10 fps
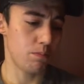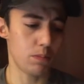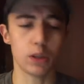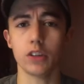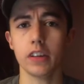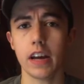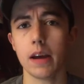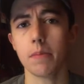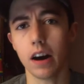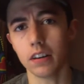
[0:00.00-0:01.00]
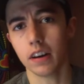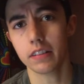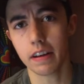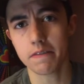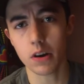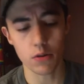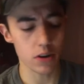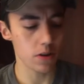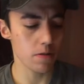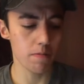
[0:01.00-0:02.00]
put their name, how long they've
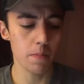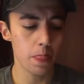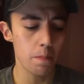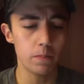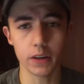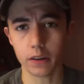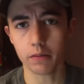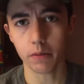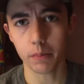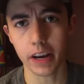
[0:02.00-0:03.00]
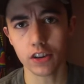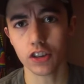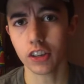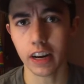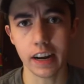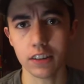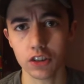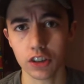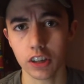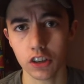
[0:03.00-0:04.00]
known you, their information, and their
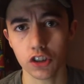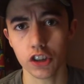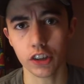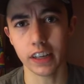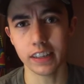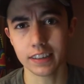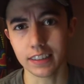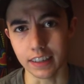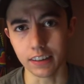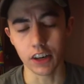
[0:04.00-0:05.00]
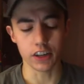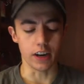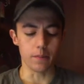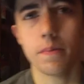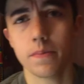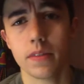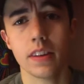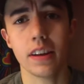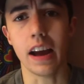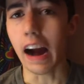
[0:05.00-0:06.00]
signature, and that's it. You're done.
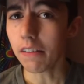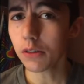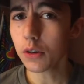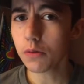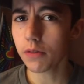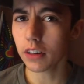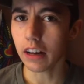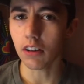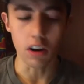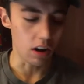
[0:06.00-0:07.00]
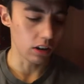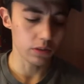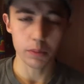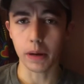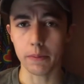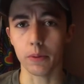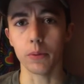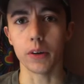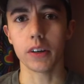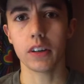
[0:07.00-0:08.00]
After you fill out all of the
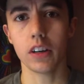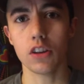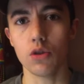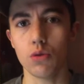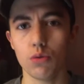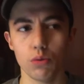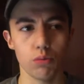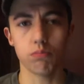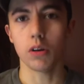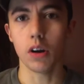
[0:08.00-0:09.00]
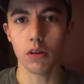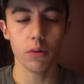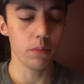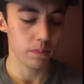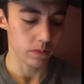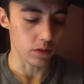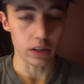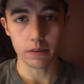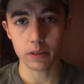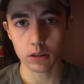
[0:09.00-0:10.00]
paperwork, you go,
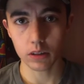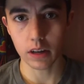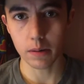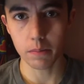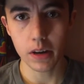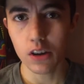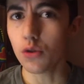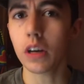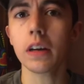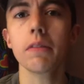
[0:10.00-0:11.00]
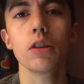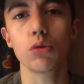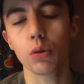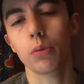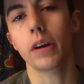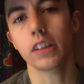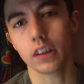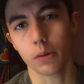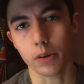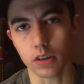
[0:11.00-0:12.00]
give it to them. You can't even do it right
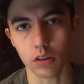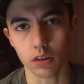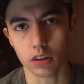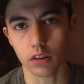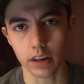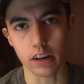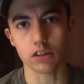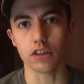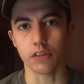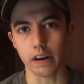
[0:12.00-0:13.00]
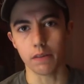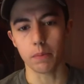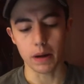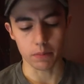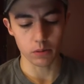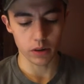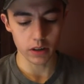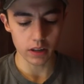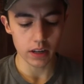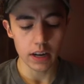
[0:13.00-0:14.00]
there when you go to the courthouse and you grab the paperwork.